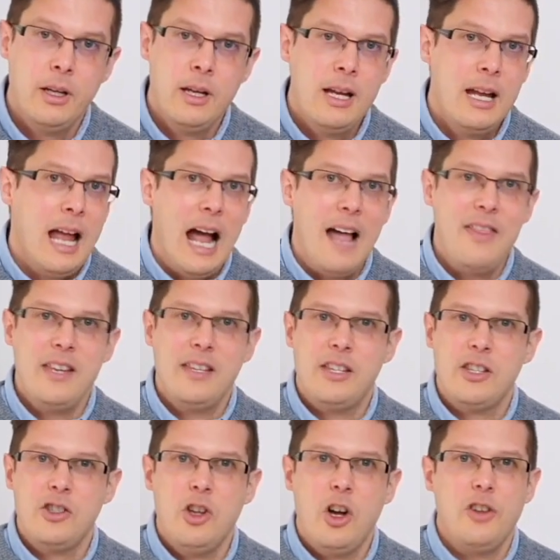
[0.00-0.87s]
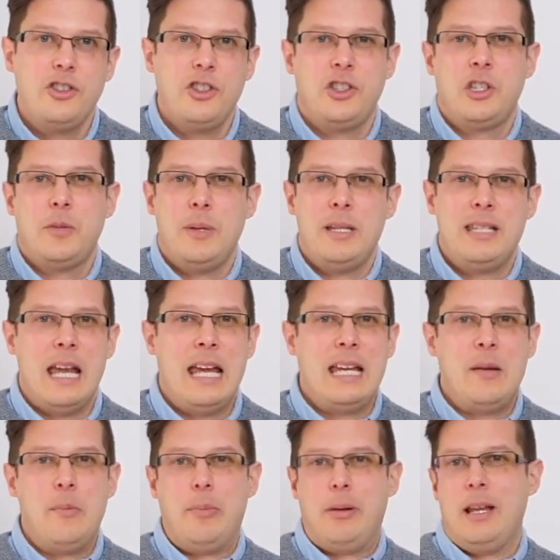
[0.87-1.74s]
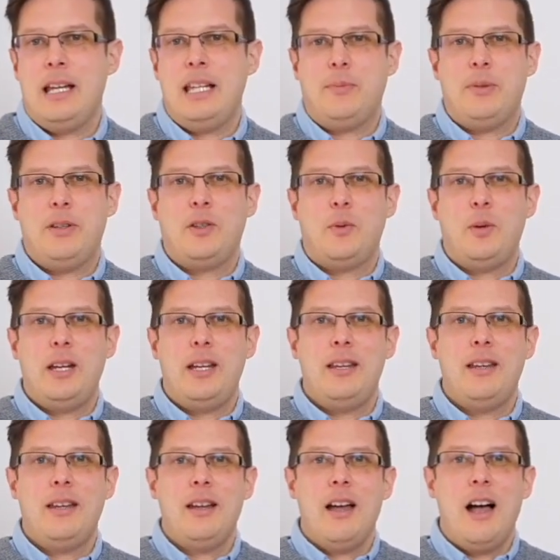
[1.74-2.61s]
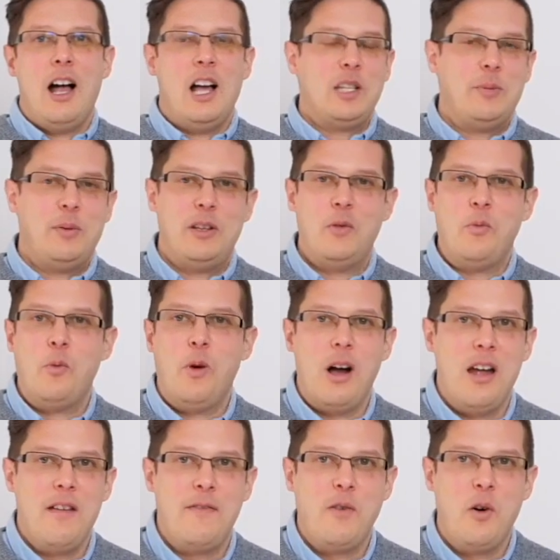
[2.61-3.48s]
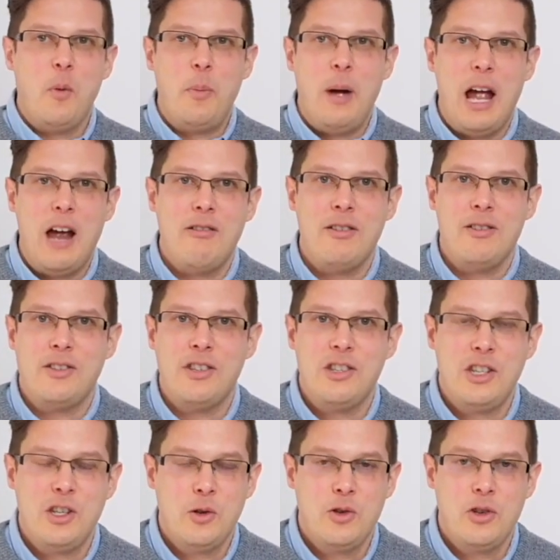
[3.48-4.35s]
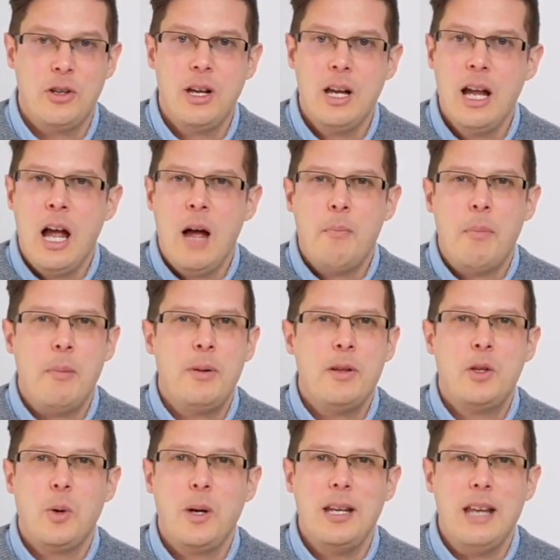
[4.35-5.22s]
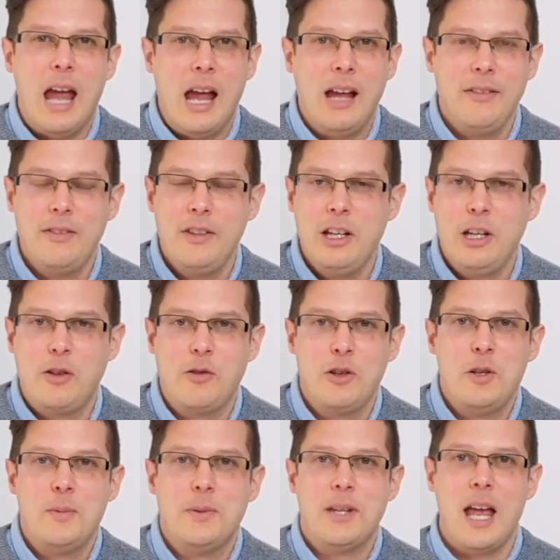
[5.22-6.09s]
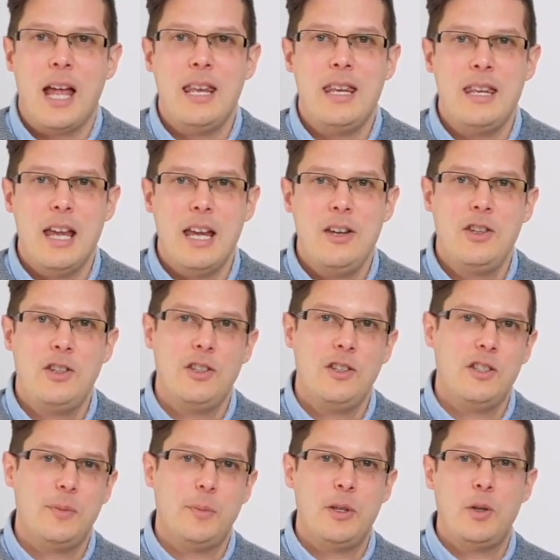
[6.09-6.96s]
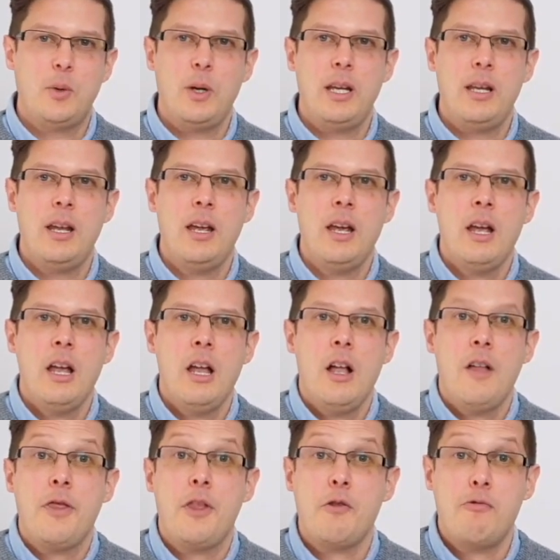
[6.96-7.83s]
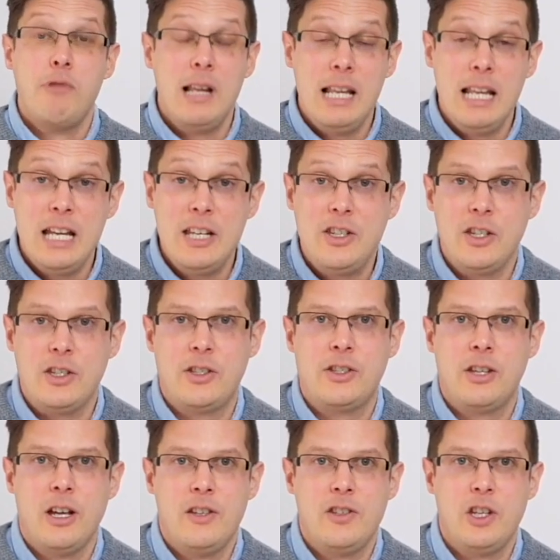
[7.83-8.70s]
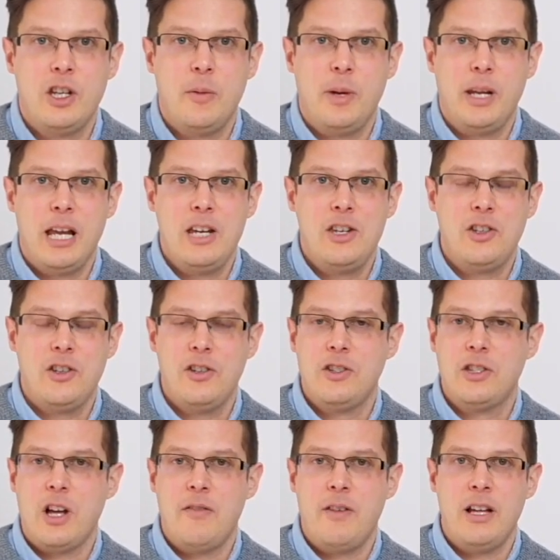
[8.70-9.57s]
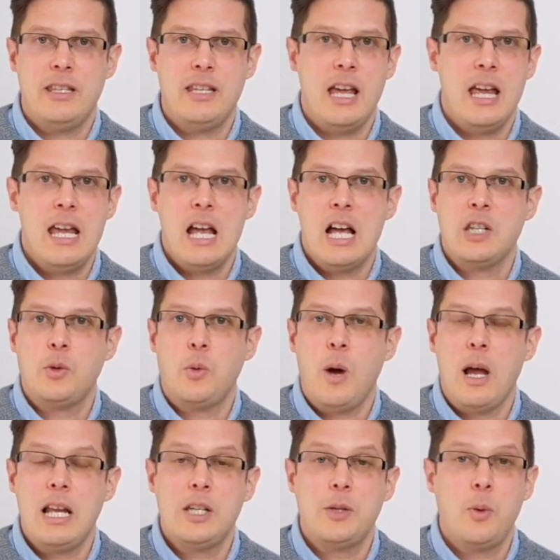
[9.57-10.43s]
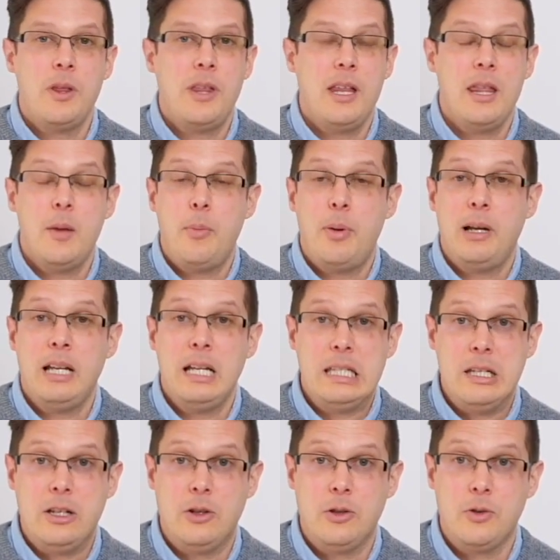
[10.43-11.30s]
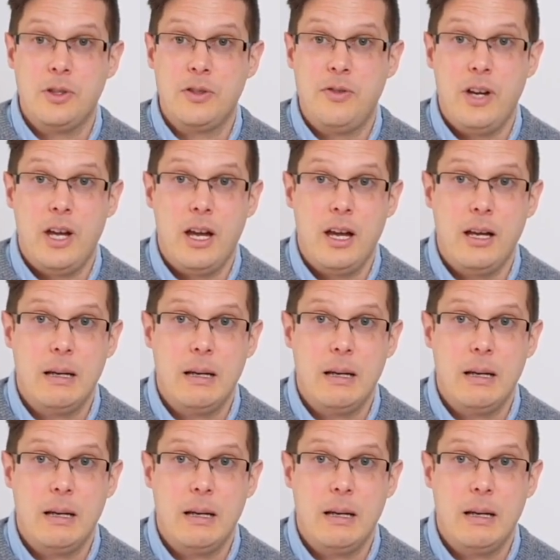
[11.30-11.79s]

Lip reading: And this is not just to be taking place between husband and wife or parents and children, but between ethnic groups and nations, between the religious denominations of our day, as well as within the political sphere,